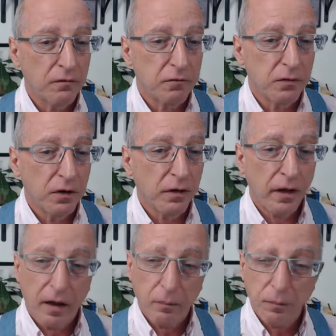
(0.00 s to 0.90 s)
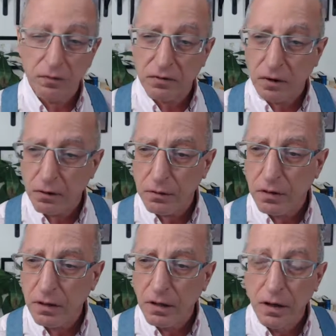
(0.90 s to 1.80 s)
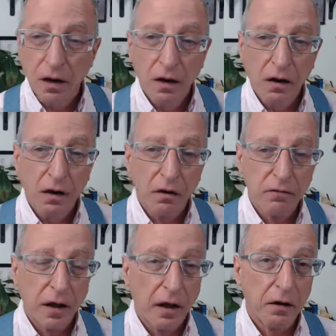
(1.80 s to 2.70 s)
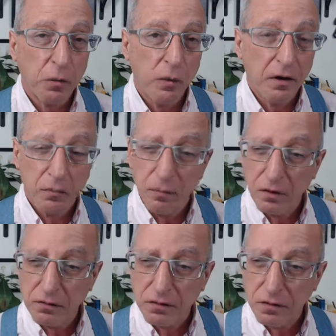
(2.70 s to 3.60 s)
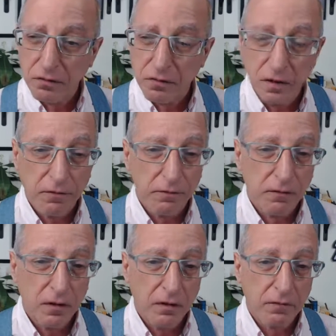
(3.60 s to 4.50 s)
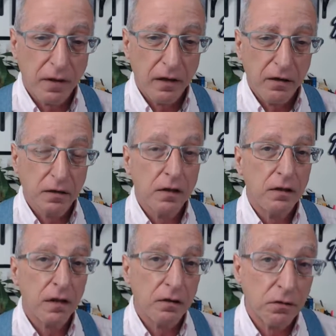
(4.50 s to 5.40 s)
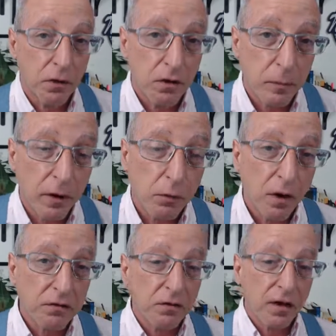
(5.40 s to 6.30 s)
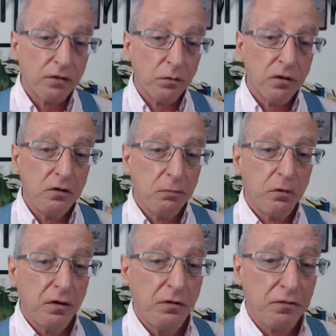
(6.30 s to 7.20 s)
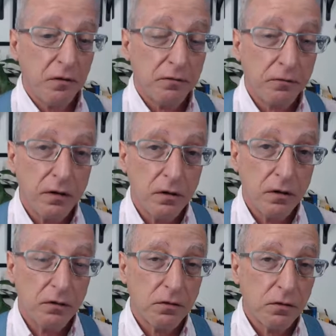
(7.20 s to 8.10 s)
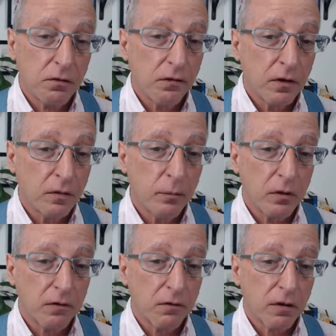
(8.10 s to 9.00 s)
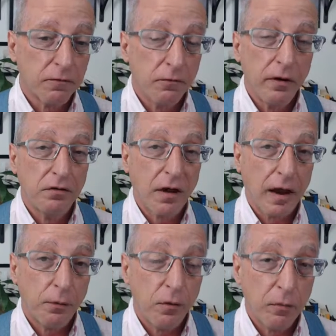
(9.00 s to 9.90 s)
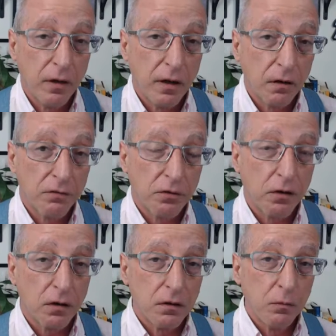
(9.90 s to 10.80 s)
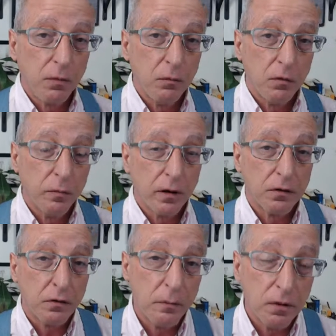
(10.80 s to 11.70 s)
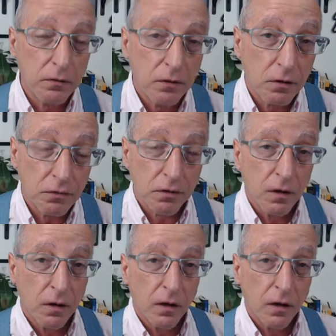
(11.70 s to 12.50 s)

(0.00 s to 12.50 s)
for another episode of How to Win at Business. If anything that I talk about resonates with you, please feel free to book a free chat with me. I love talking to people about their business.